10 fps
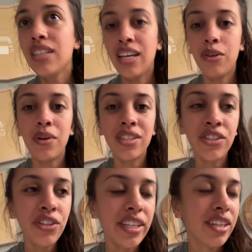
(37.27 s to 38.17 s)
I want to
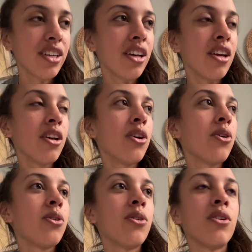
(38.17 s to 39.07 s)
drink,
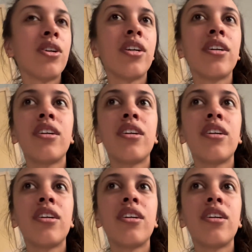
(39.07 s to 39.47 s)
or